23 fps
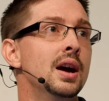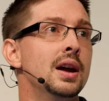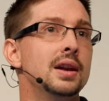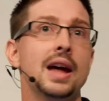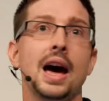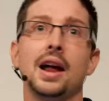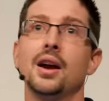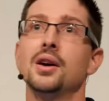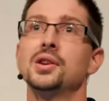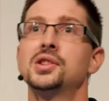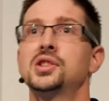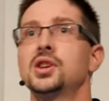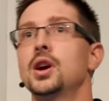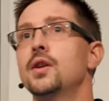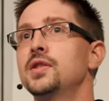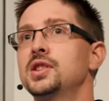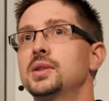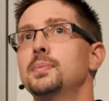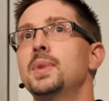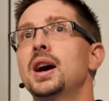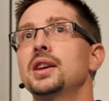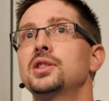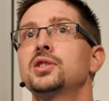Nano Server
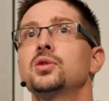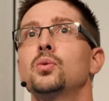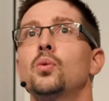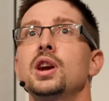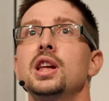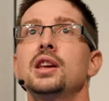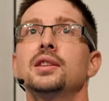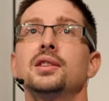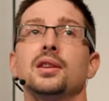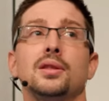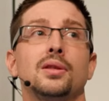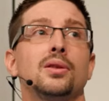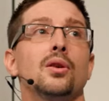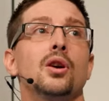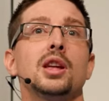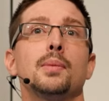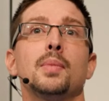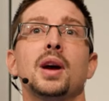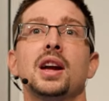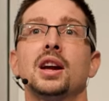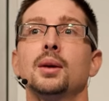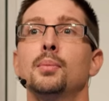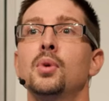is about 20 to 30
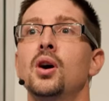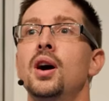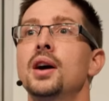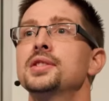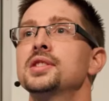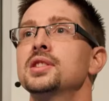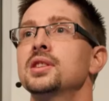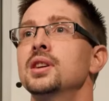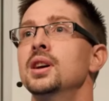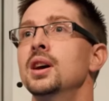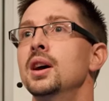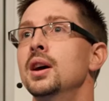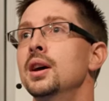megabytes.